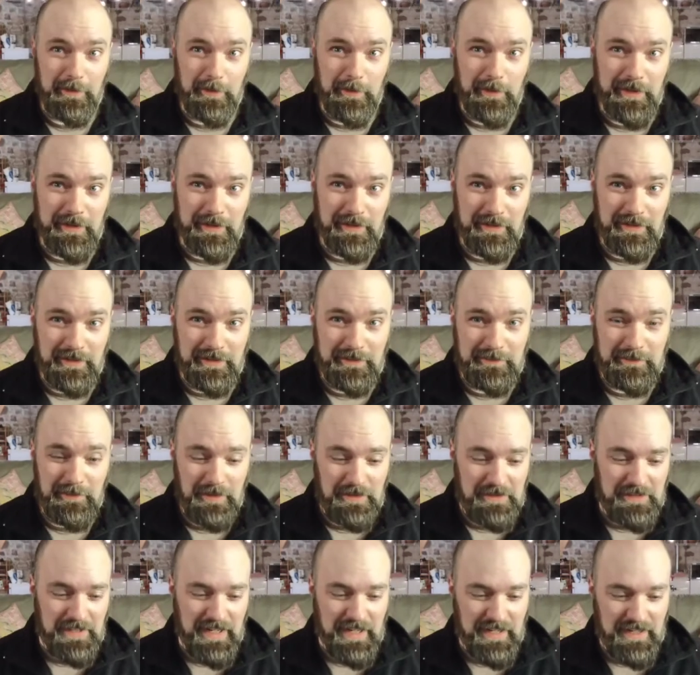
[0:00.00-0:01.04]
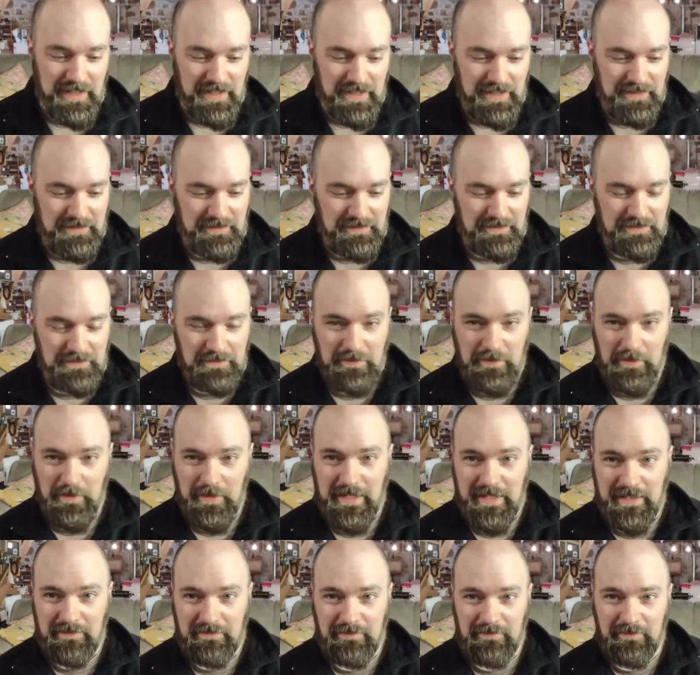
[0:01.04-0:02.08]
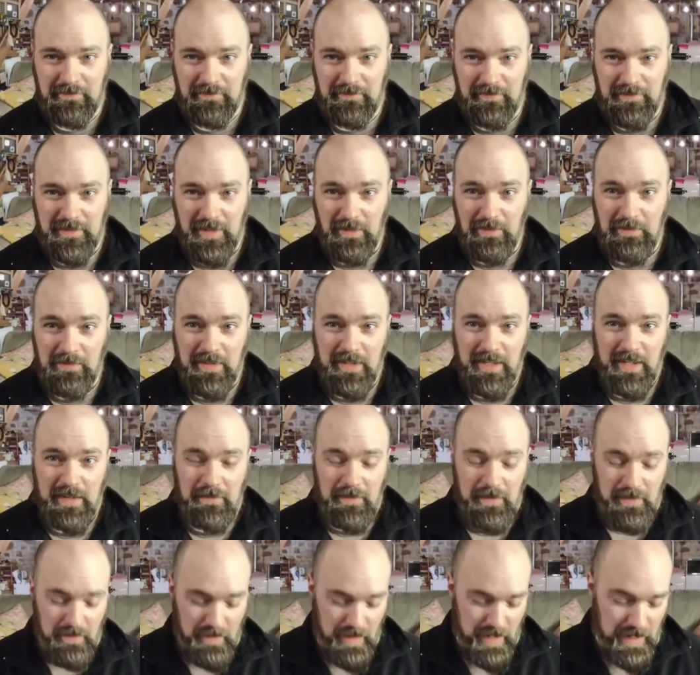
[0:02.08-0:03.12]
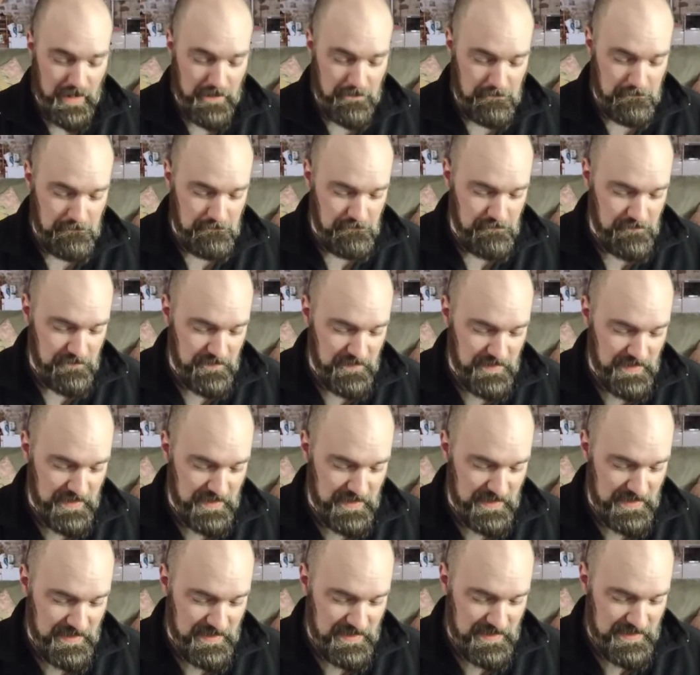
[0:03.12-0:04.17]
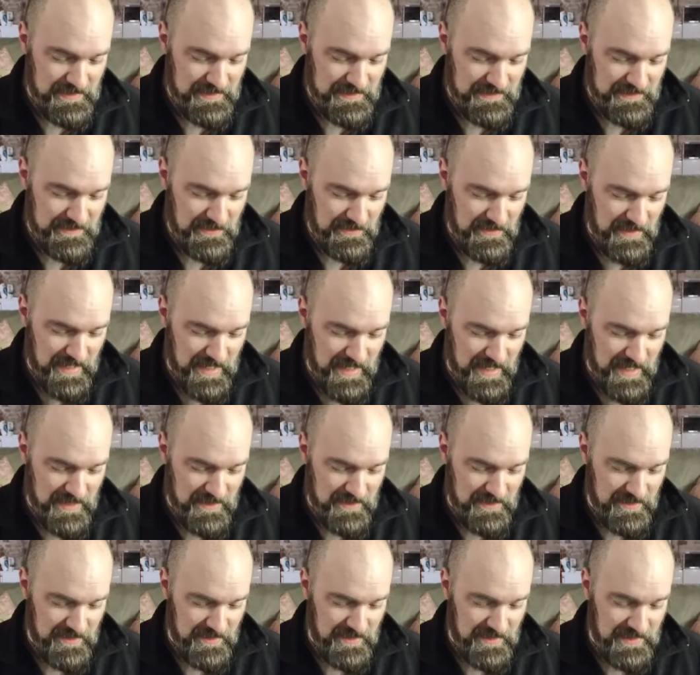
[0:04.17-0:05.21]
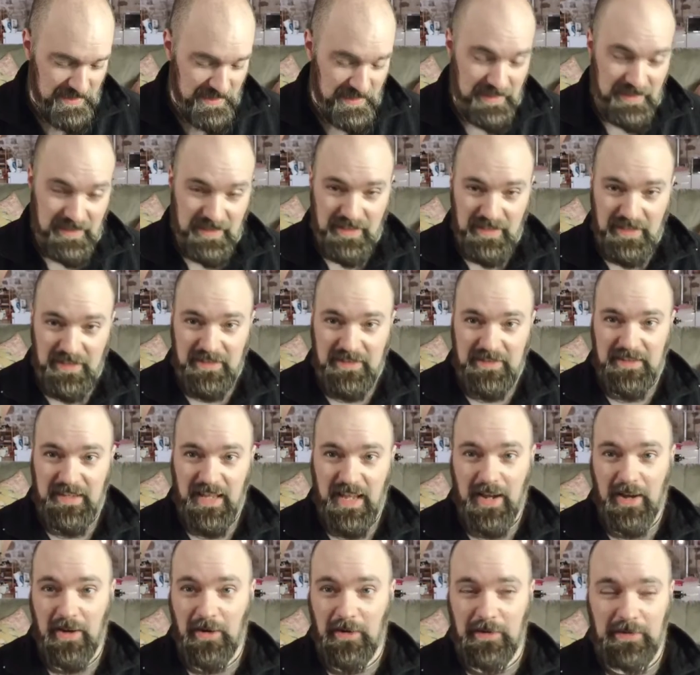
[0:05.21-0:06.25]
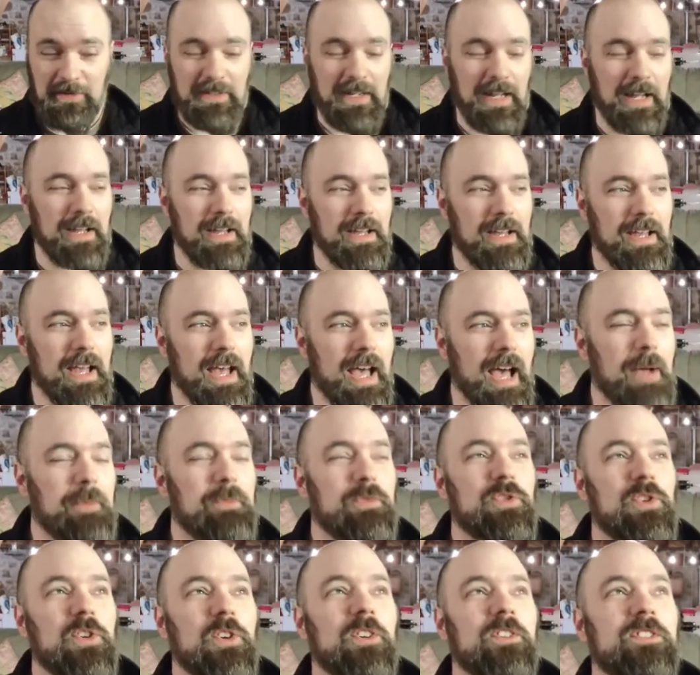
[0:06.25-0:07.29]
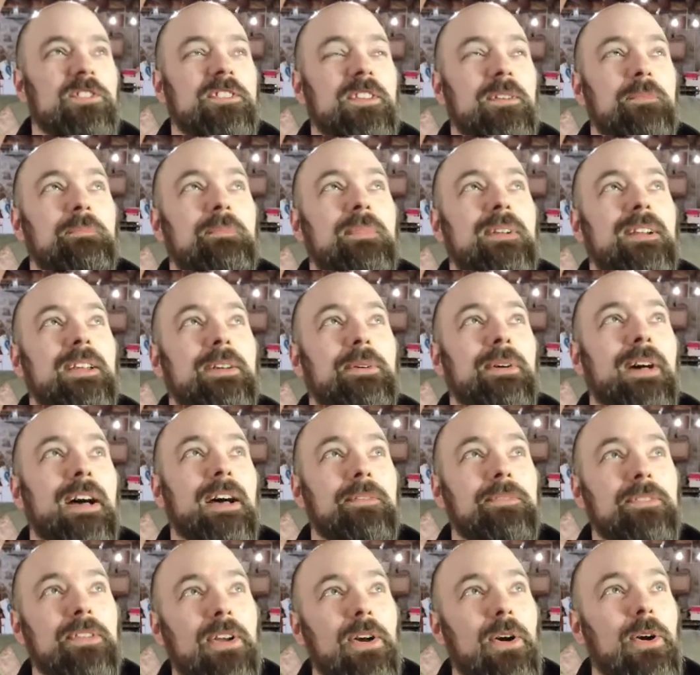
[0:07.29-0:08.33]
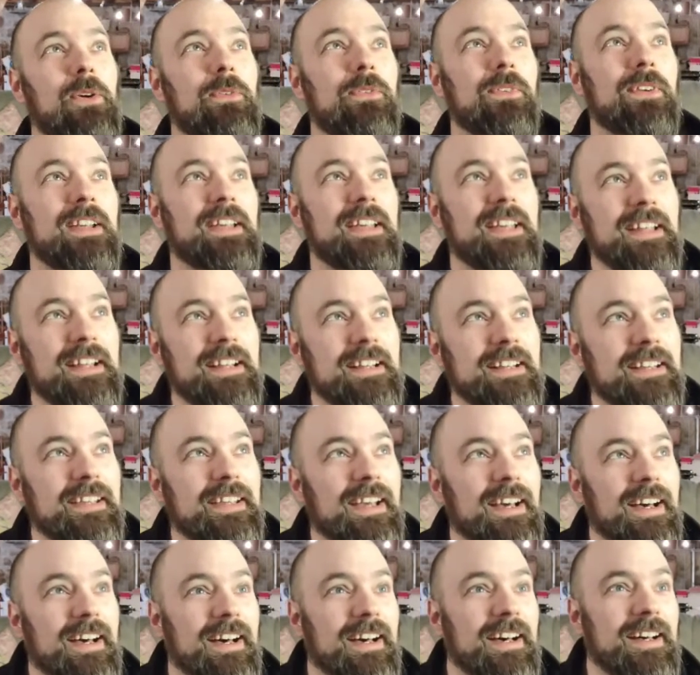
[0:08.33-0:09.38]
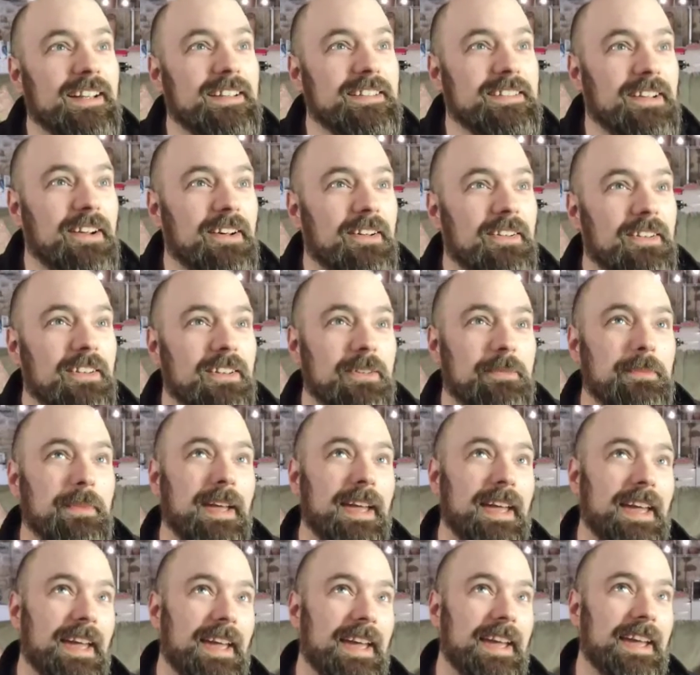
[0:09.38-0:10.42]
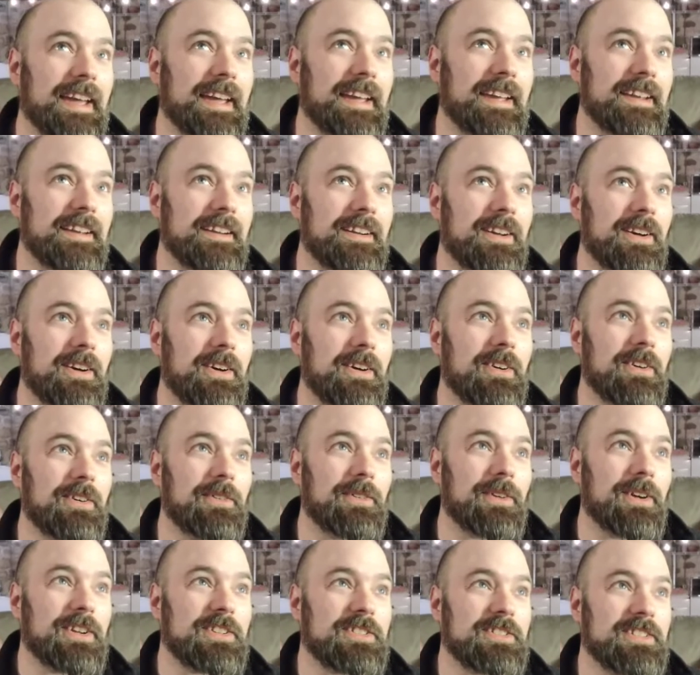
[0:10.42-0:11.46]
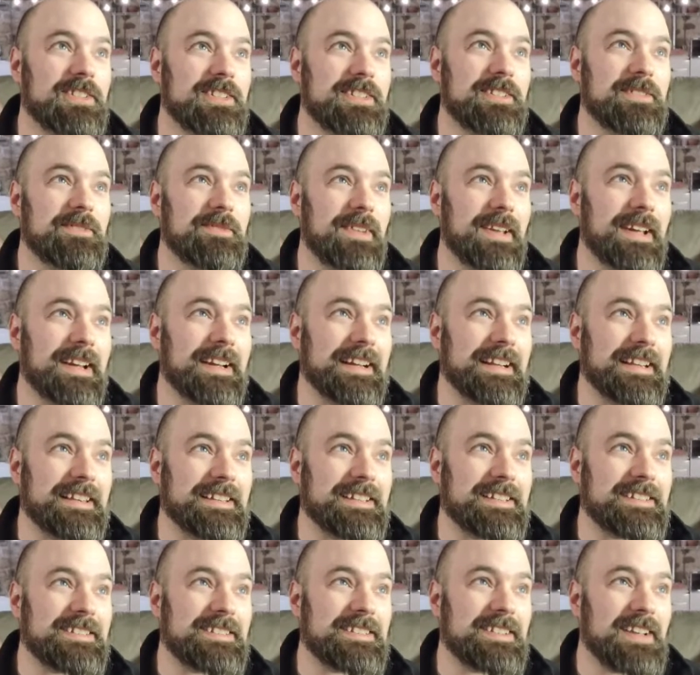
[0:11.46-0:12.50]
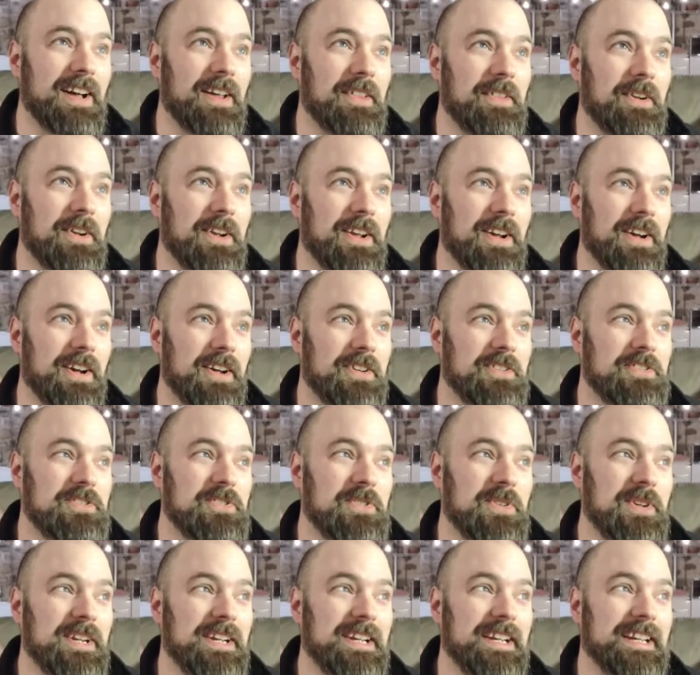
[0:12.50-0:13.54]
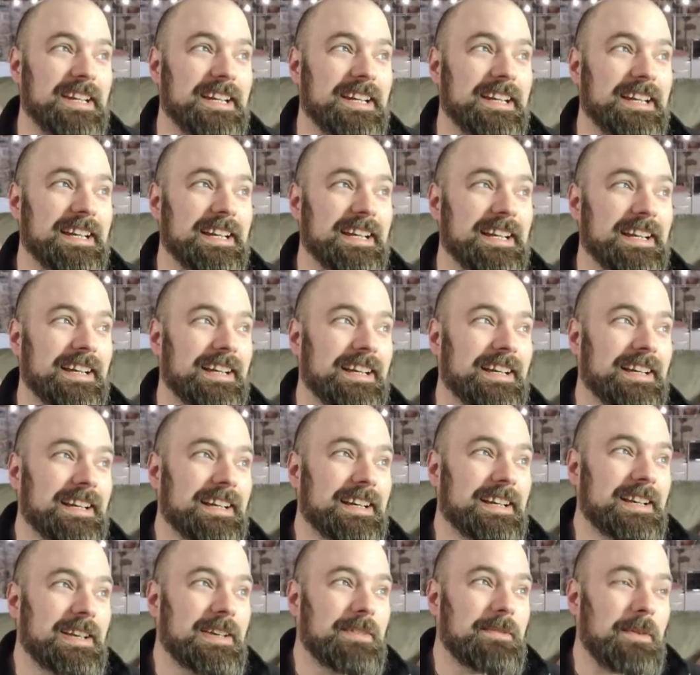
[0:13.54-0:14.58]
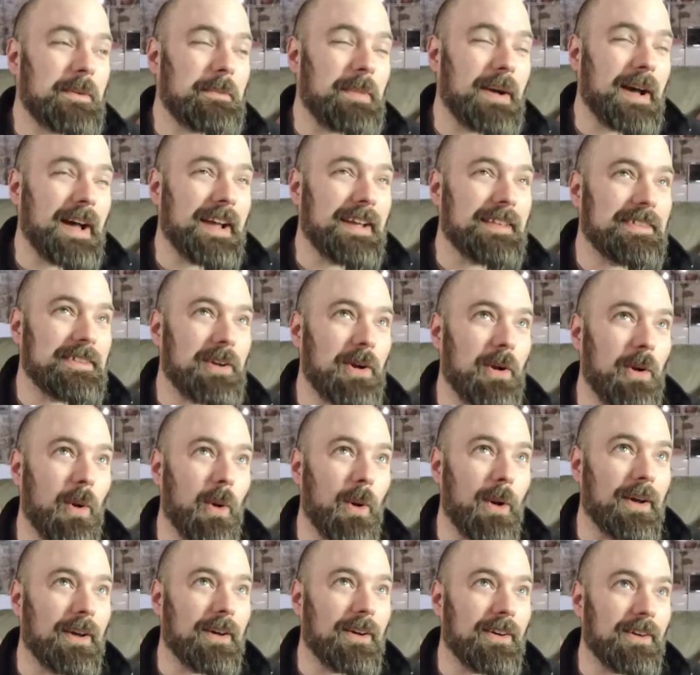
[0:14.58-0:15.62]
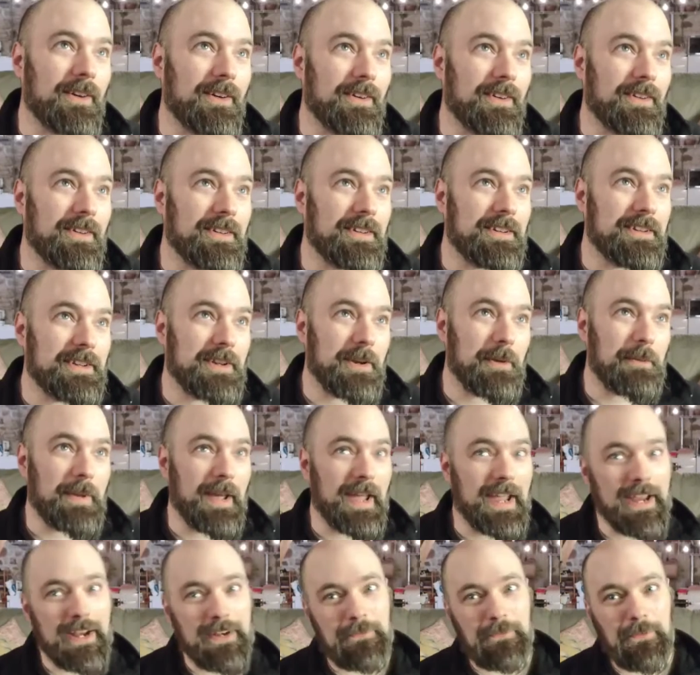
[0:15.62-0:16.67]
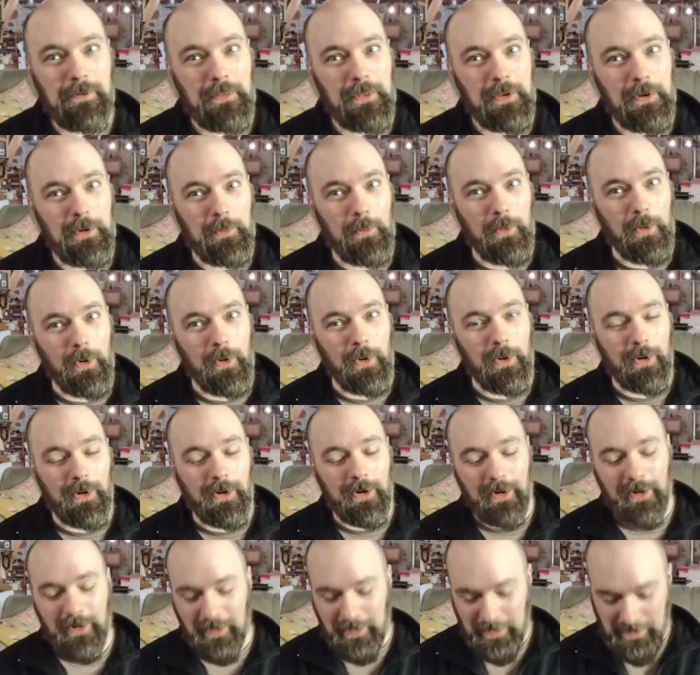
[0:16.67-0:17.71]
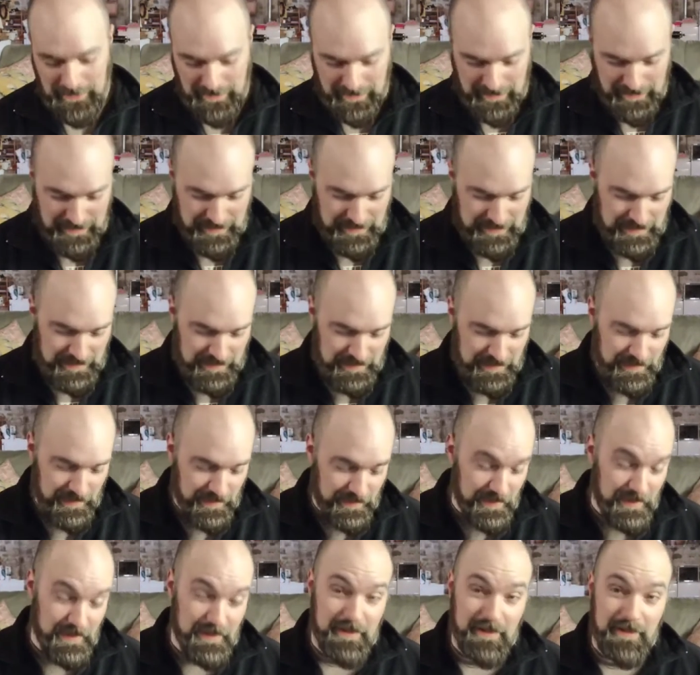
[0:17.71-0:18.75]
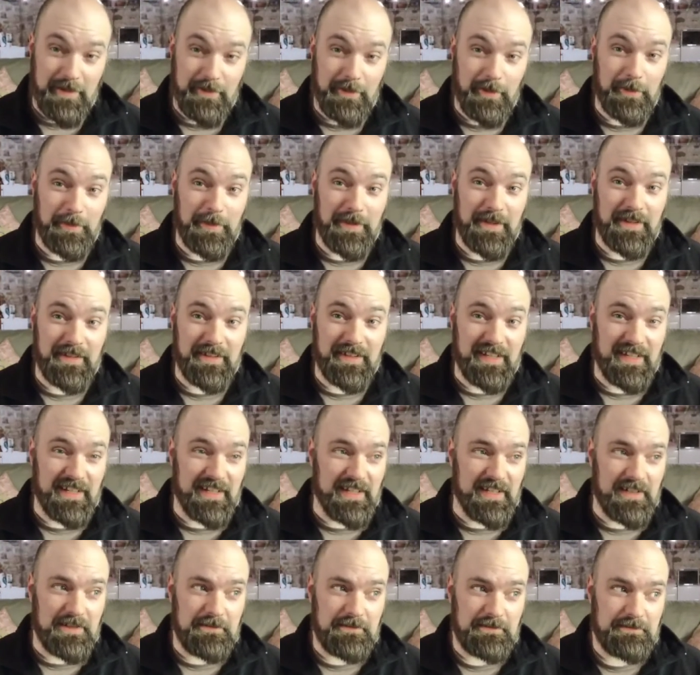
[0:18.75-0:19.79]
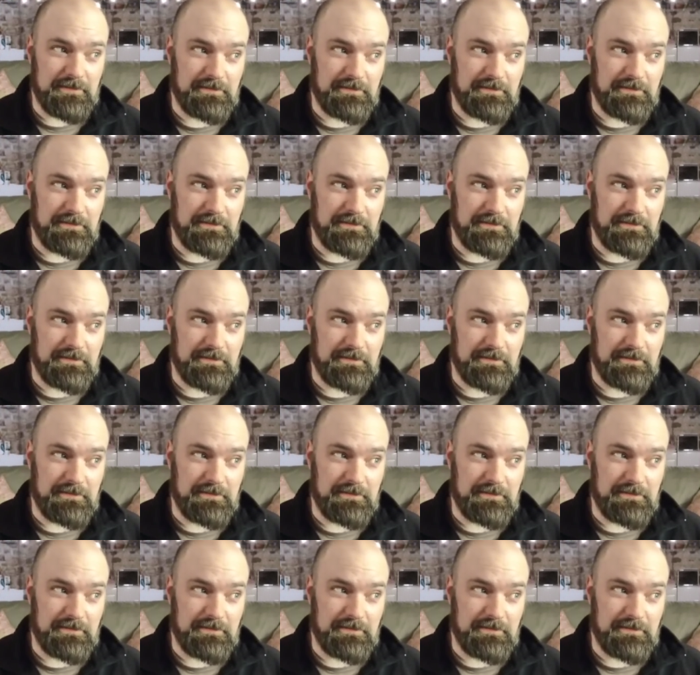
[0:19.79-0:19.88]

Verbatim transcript: we'll we'll take it. We don't give a crap. So yeah, uh, India is now. I'm sure somebody will have to go over to India and tell them, hey, you know, Russia's invading this other country. If you're buying their oil, you're paying for their war, and India will be like,